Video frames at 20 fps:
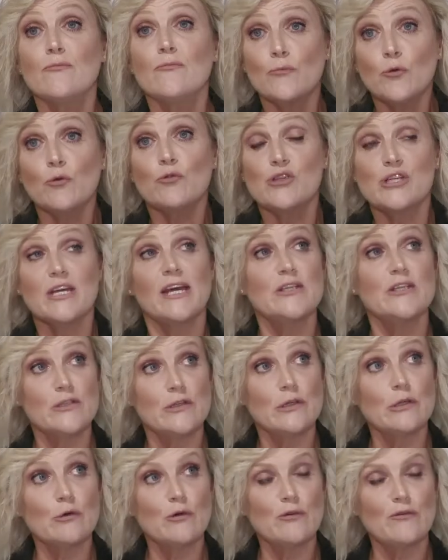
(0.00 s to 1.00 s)
change
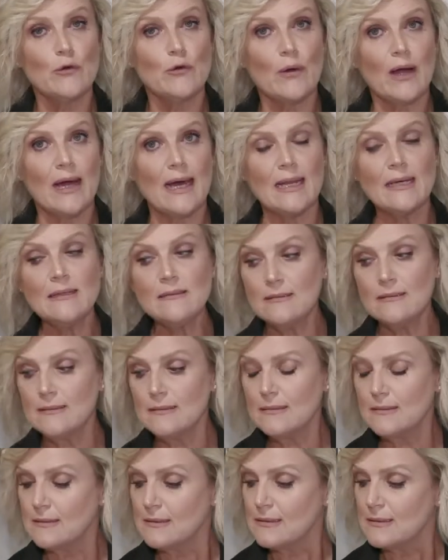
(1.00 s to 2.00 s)
the look of your colour.
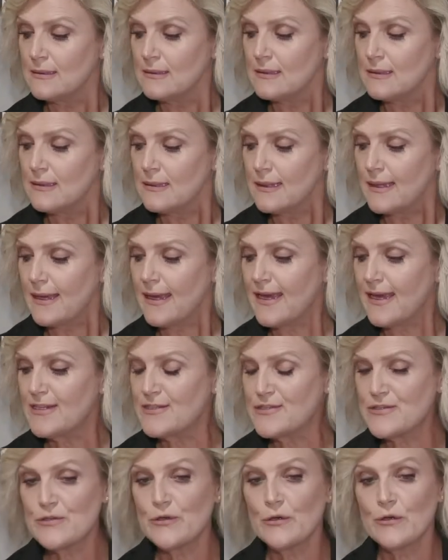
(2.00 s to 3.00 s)
And
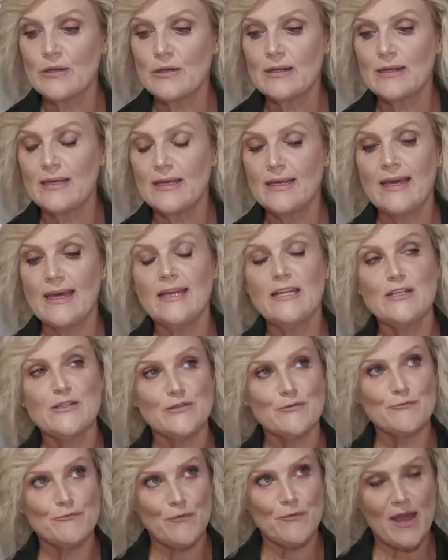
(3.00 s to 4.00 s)
certainly any
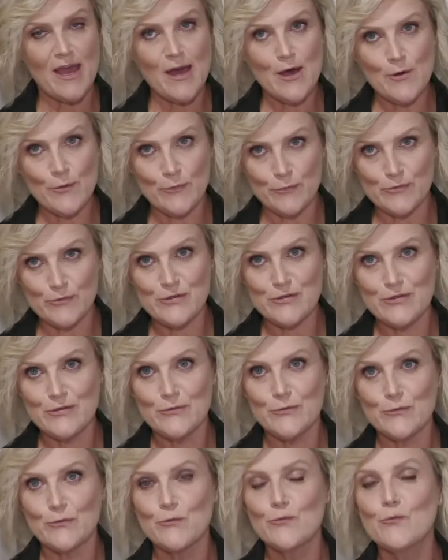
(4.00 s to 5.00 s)
surrounds
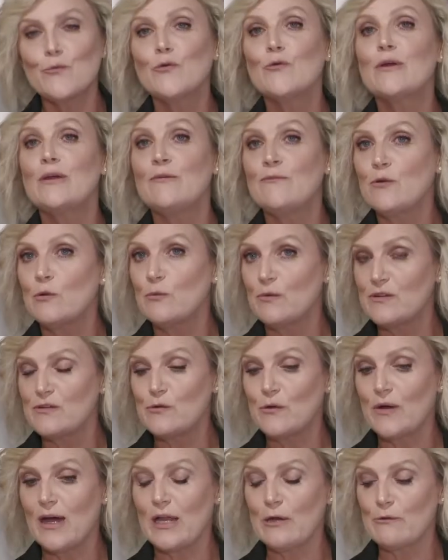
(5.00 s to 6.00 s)
will influence your
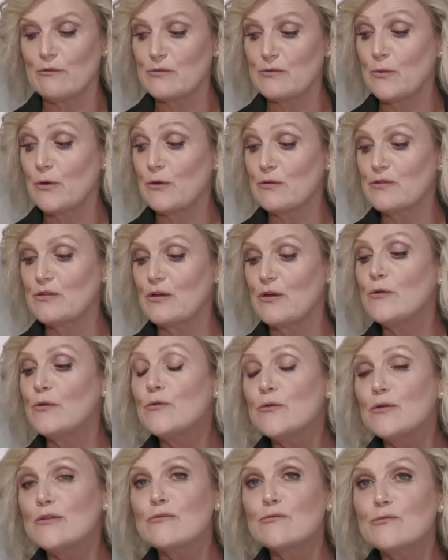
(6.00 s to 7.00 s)
colour as well. So
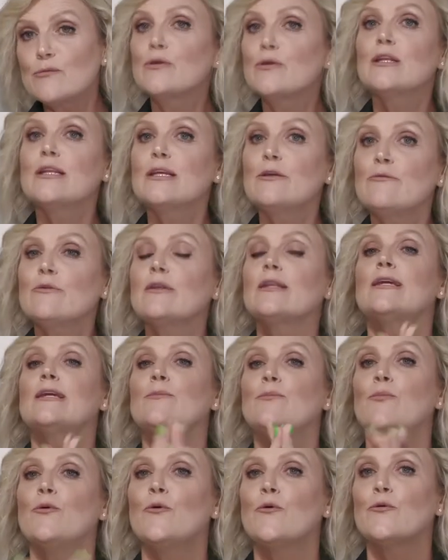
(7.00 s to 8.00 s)
it's really, really
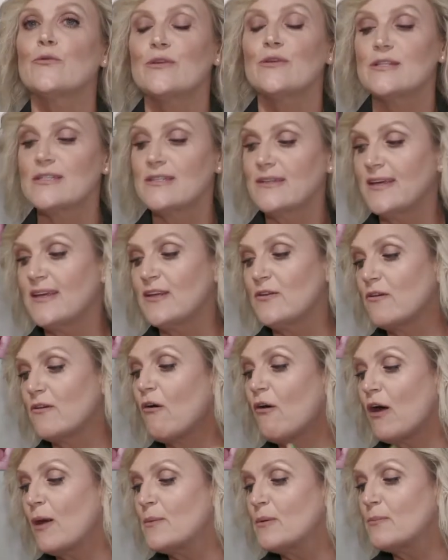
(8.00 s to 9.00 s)
important. And
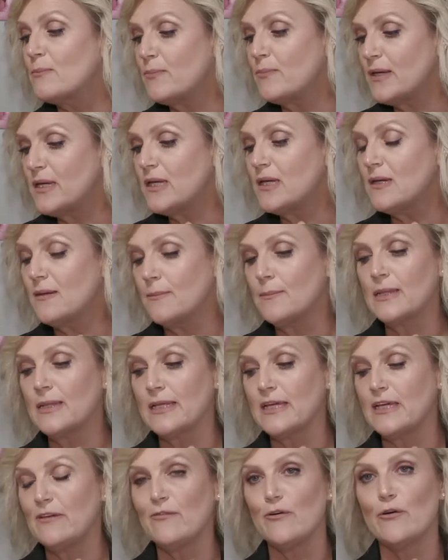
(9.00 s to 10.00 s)
I'm a big
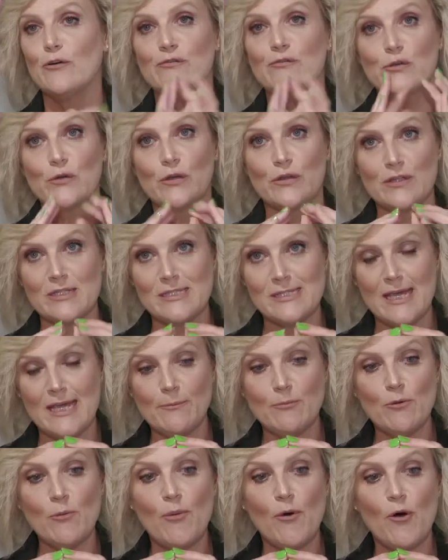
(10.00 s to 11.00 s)
believer of doing the
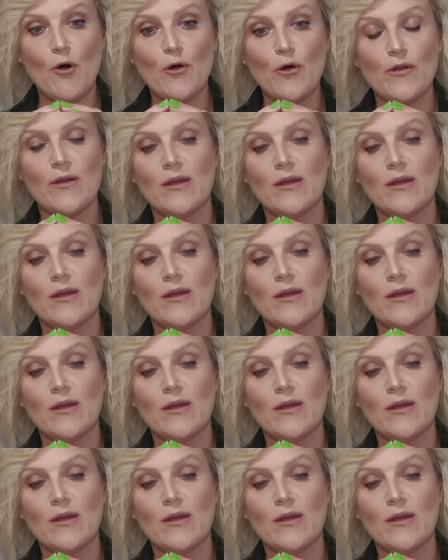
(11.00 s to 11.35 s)
sample pot,